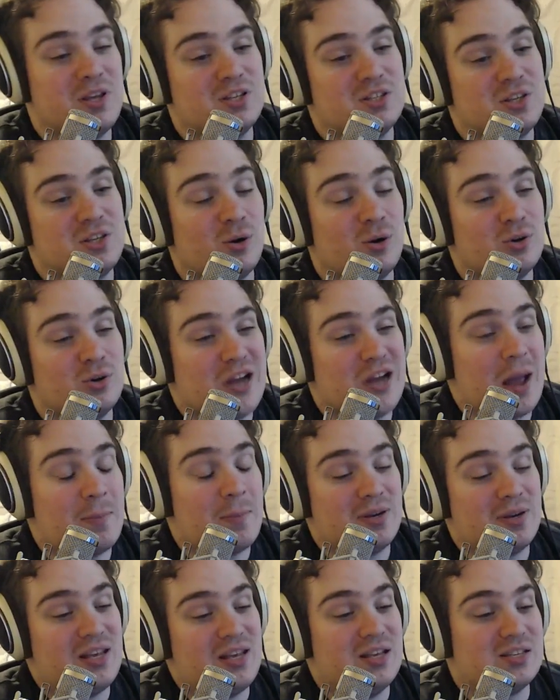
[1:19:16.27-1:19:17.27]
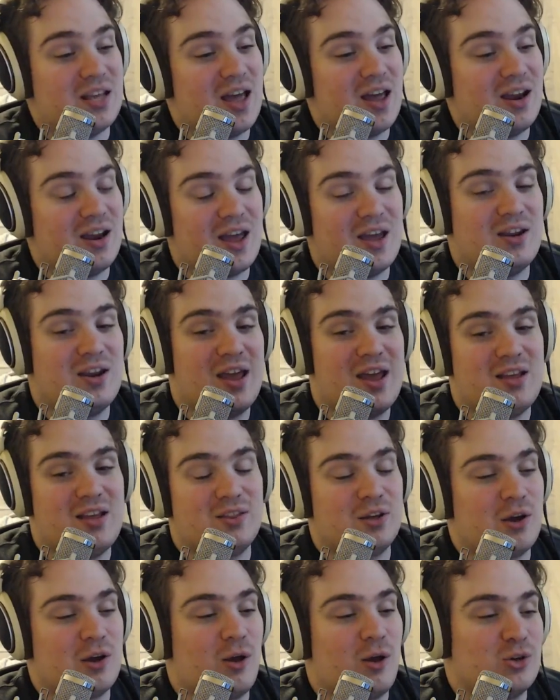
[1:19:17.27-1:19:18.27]
zero Japanese and I hate the
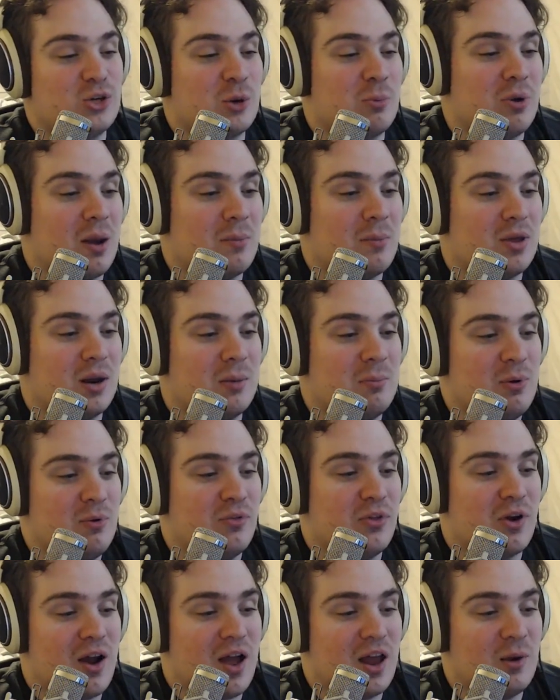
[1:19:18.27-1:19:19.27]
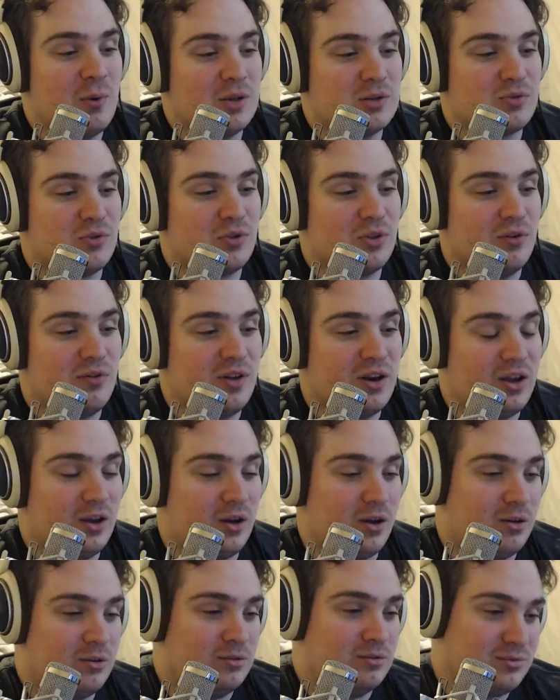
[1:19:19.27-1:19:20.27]
culture, but I'm gonna move there anyways for the video.